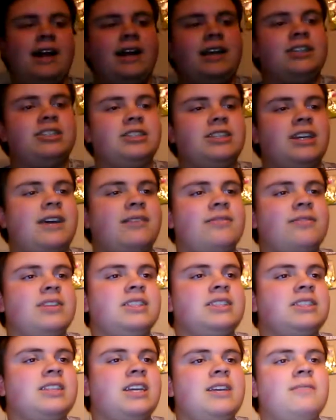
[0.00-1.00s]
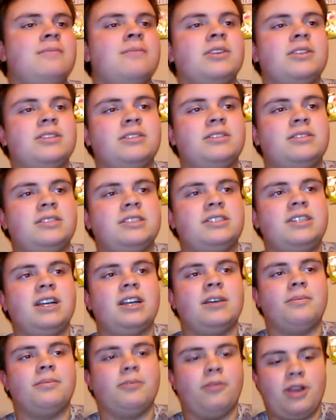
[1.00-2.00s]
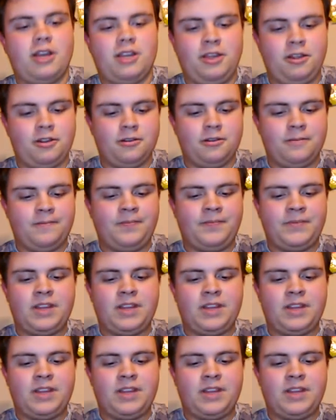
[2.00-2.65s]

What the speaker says: I actually have the same setup right here.